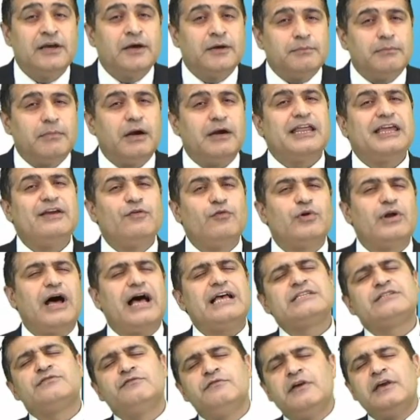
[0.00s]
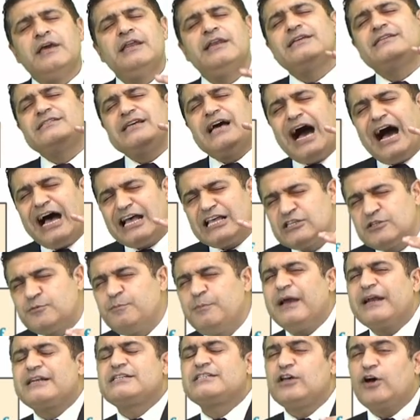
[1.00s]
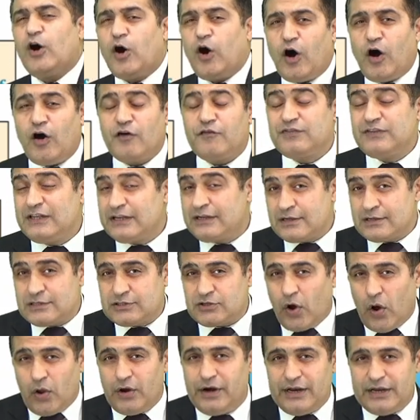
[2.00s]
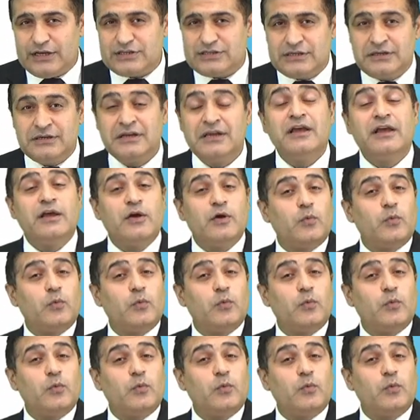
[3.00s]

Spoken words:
but he would ask various aspects of the consolidation,